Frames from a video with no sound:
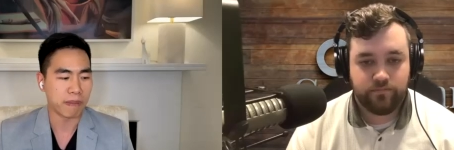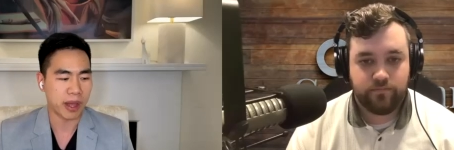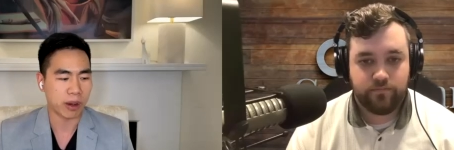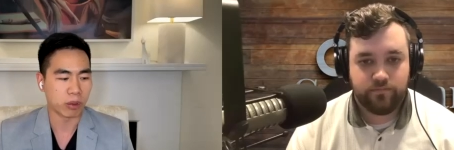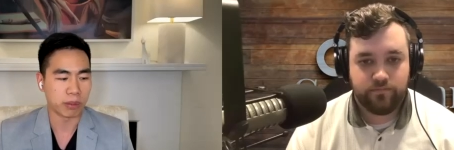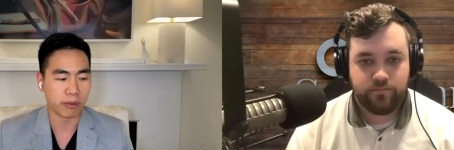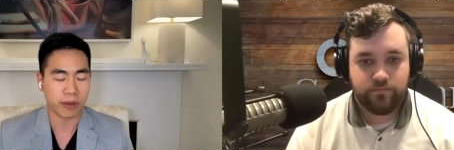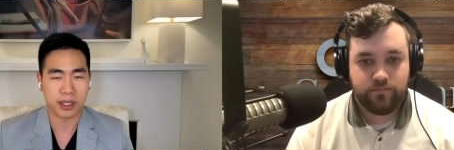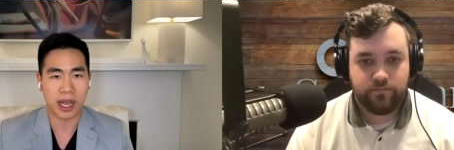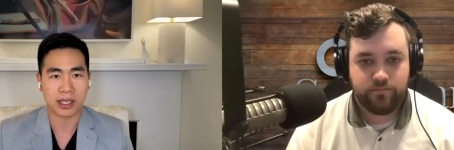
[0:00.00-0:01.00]
Speaker 1: that would be
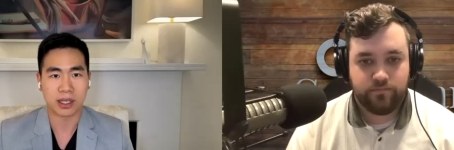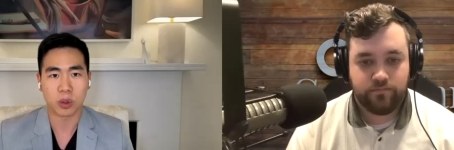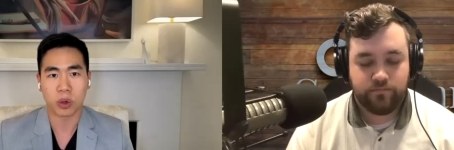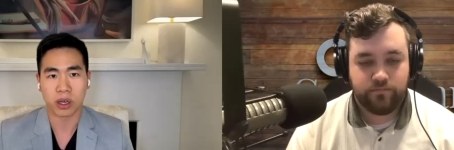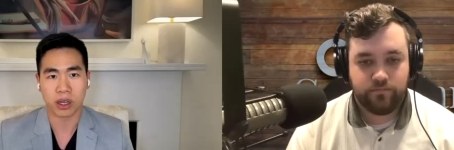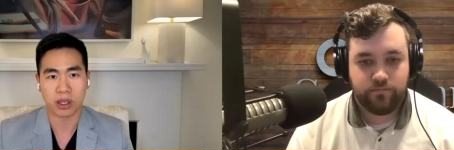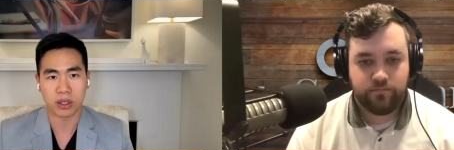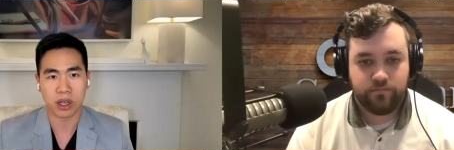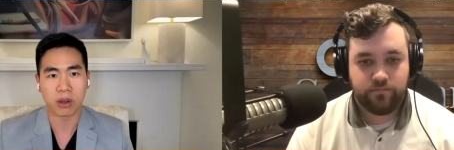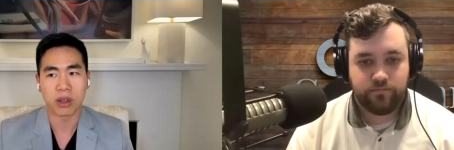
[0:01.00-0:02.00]
fantastic to work on.
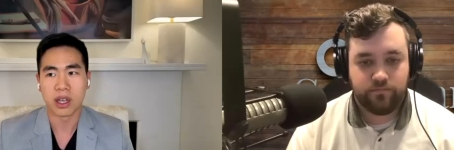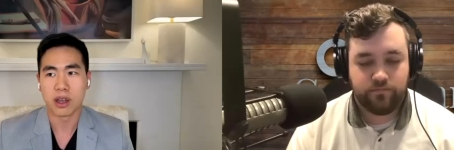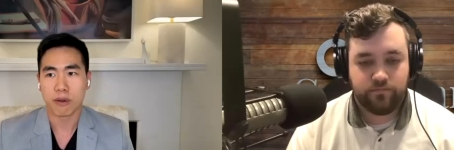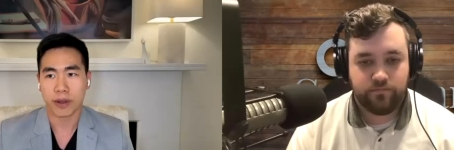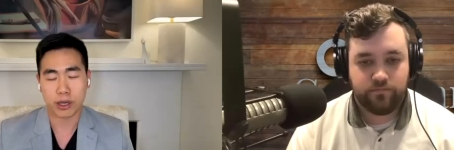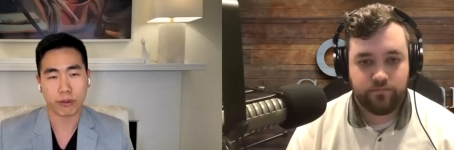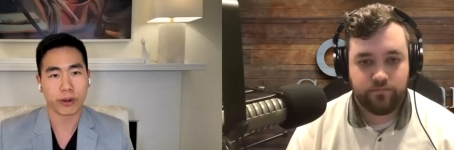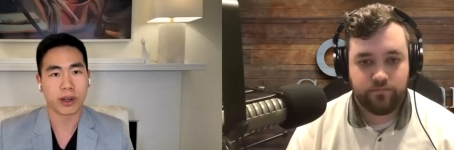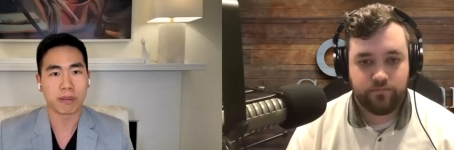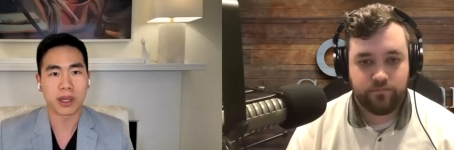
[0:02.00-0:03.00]
So financial
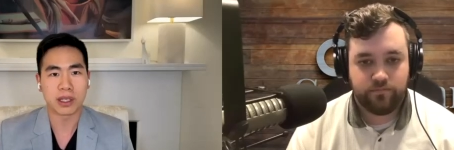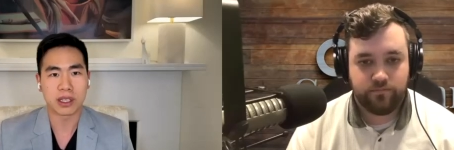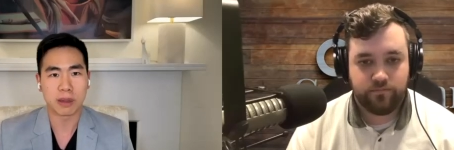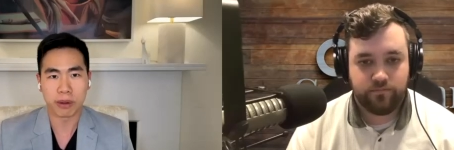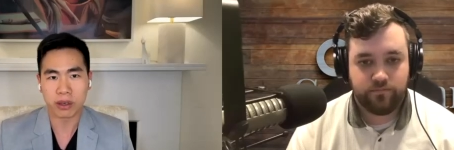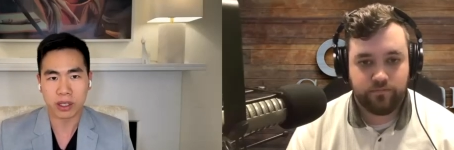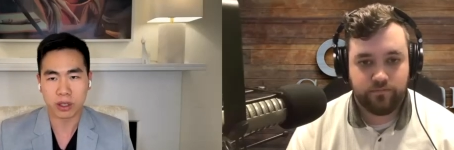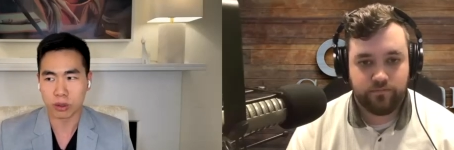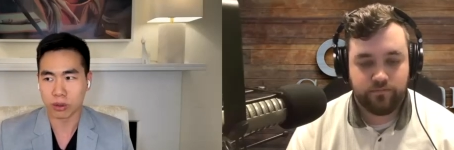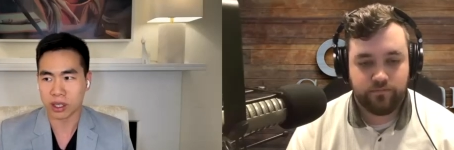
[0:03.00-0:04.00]
freedom means the ability to do
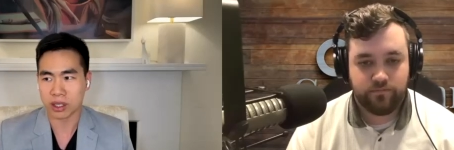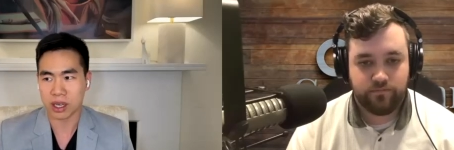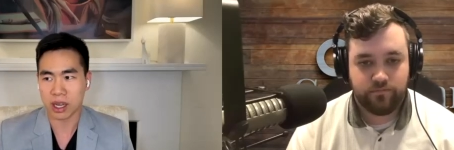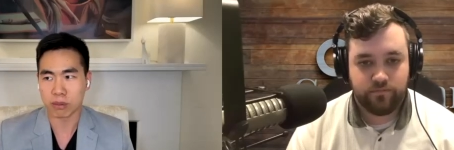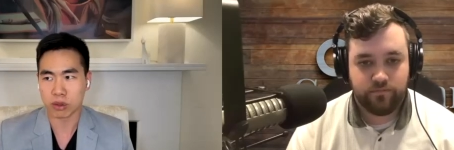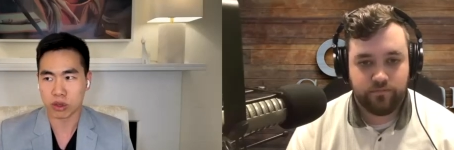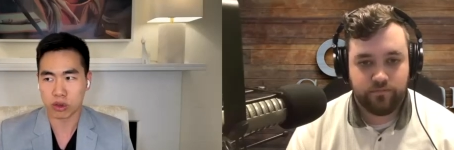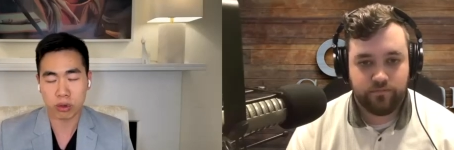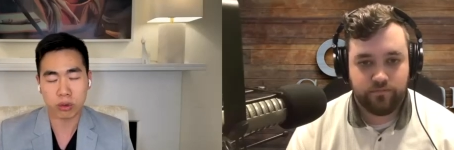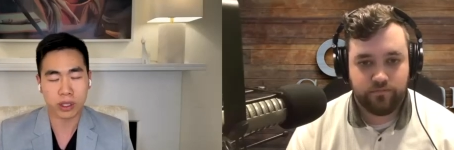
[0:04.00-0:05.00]
things that I'm
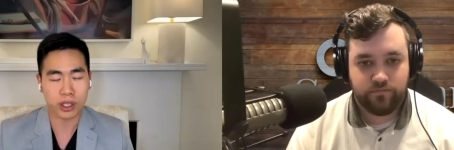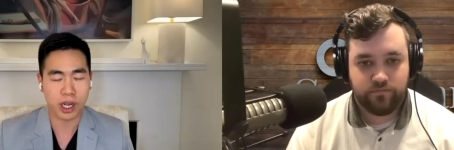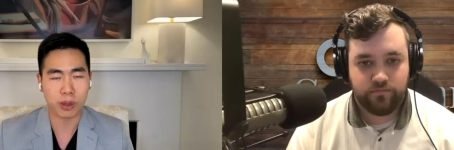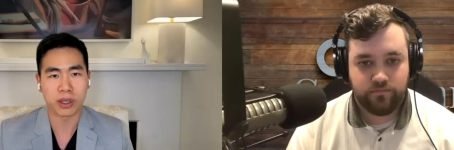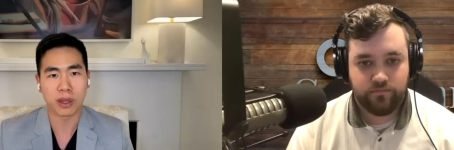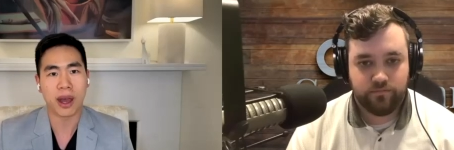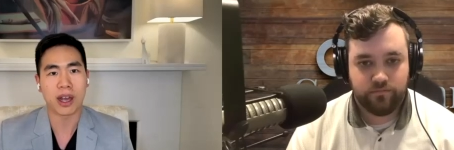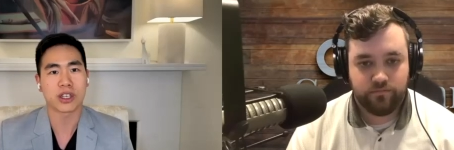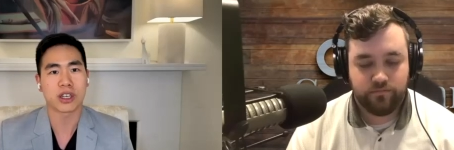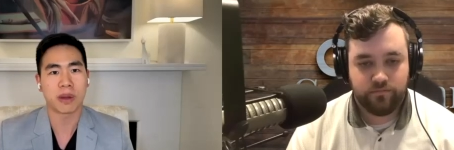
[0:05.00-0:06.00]
truly, genuinely
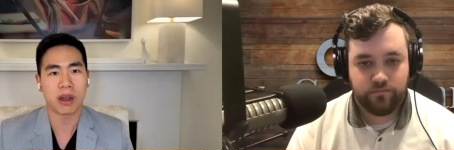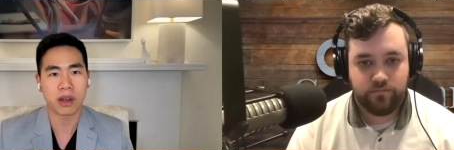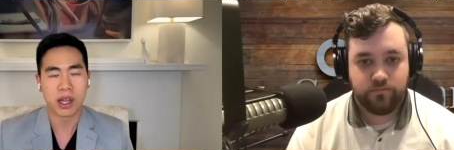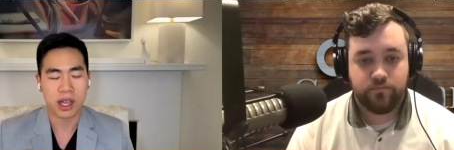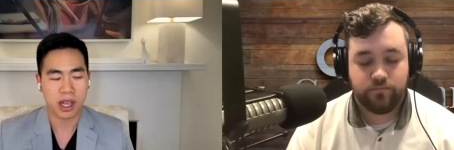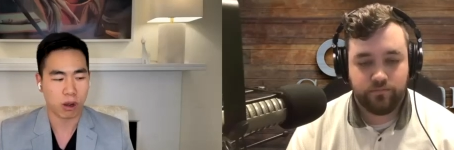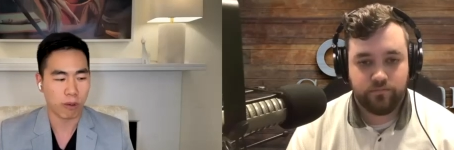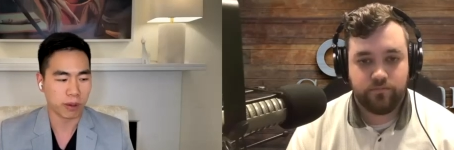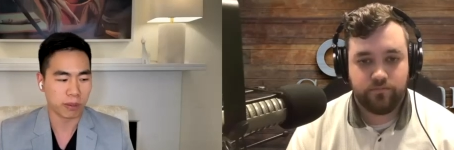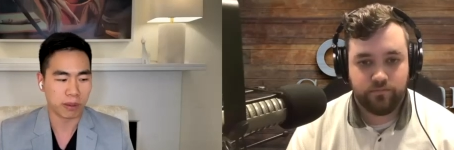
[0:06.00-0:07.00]
passionate about and hopefully
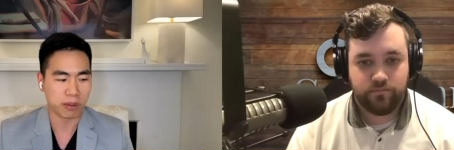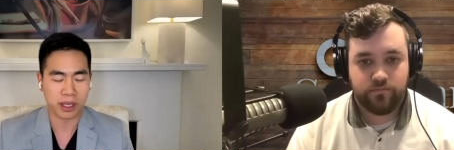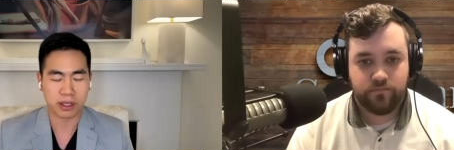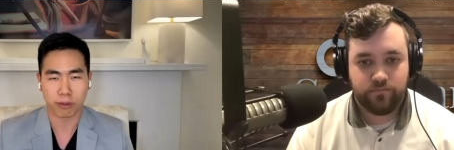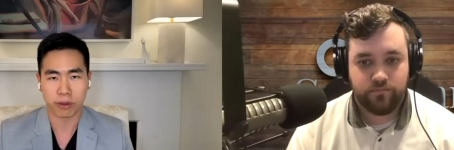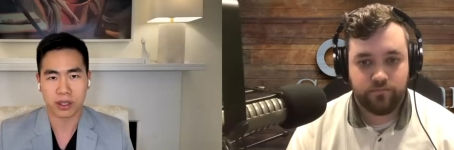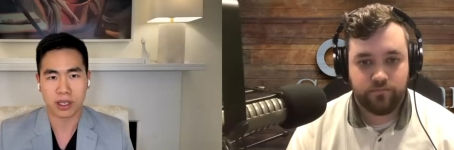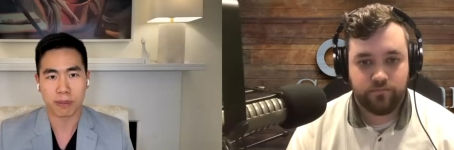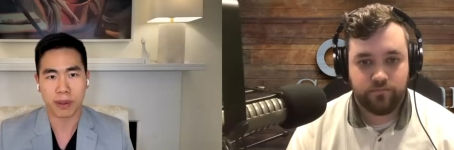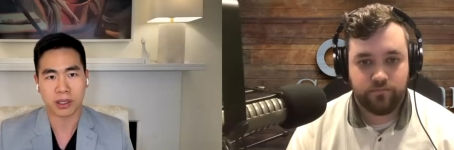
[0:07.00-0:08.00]
be able to make a difference and
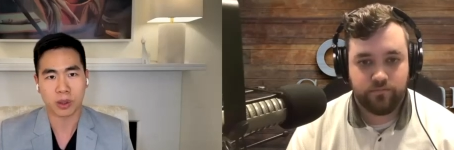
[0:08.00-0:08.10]
impact on the